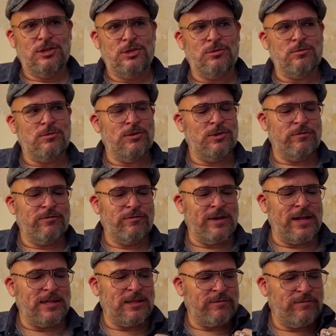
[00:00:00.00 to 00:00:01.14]
you
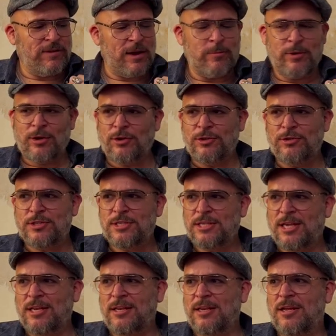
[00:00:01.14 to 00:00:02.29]
felt the fabric on your
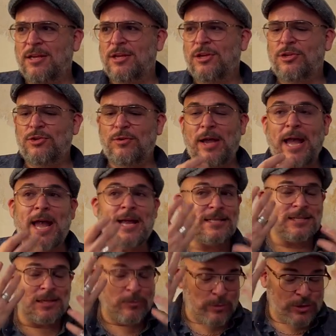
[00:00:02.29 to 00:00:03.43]
skin, you had
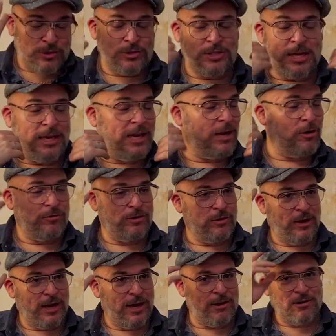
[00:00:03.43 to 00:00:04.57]
someone to take care of your
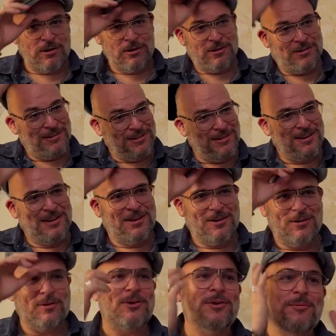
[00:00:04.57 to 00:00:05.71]
hair
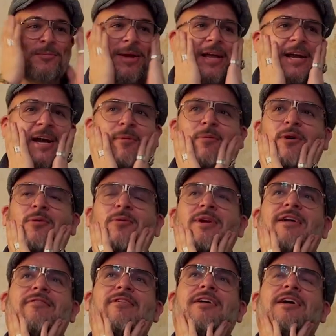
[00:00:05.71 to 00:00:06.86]
or your makeup or
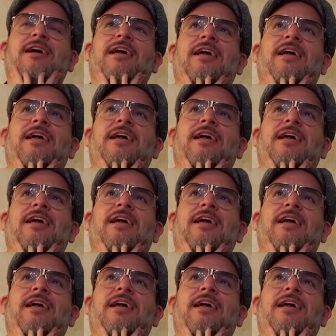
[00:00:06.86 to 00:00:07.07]
whatever,